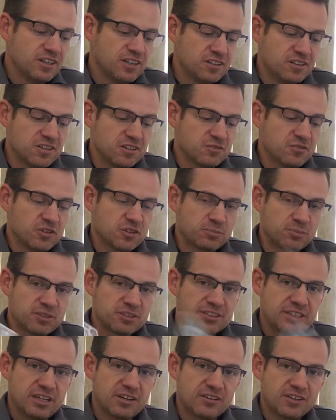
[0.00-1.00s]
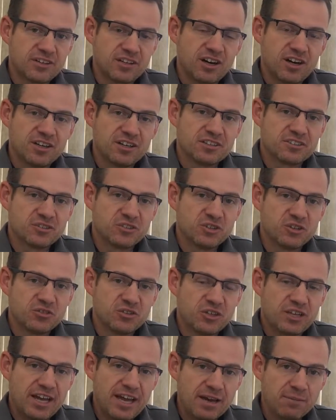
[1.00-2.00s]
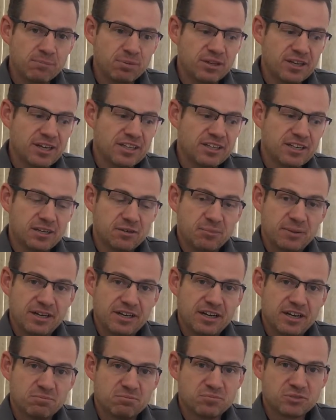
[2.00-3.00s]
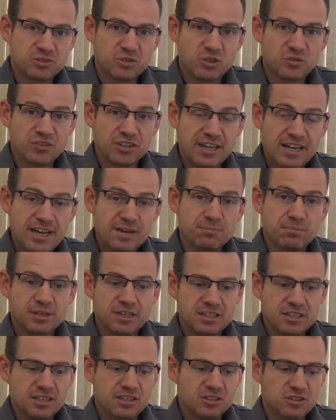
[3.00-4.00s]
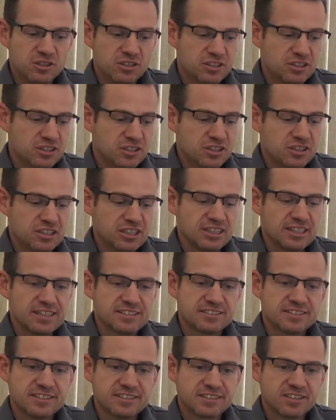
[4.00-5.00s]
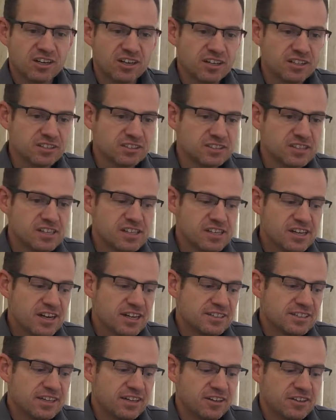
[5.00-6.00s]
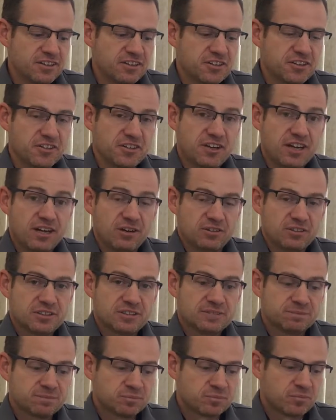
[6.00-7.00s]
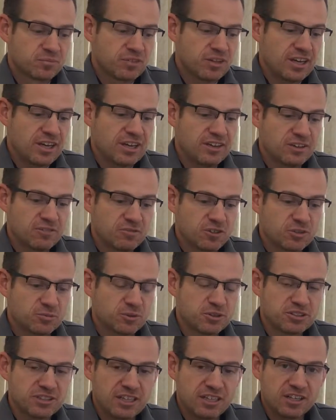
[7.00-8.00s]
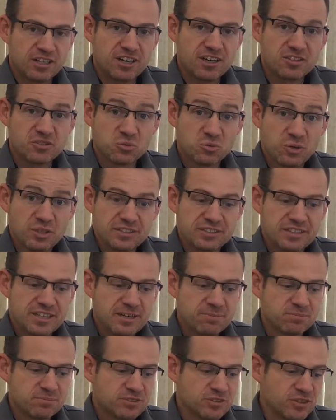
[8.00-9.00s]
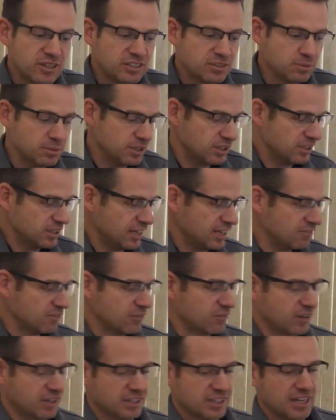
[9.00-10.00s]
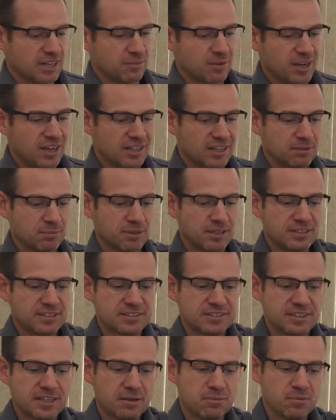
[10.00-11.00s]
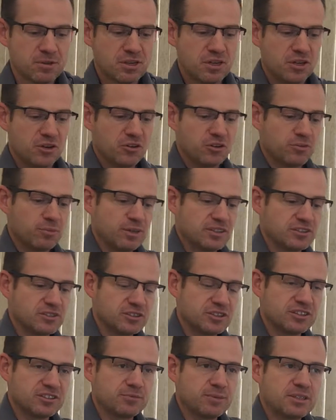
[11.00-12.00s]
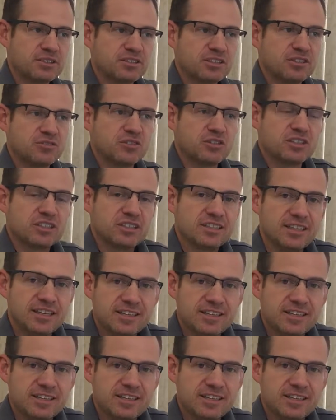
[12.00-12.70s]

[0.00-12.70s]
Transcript: it's first person out of their card. So if you can't play, you got to pick up. So if you can play, you get less and less cards until you're out. And first person out of cards wins the game. So that's kind of a fun game. I like playing this game with my students, especially if you can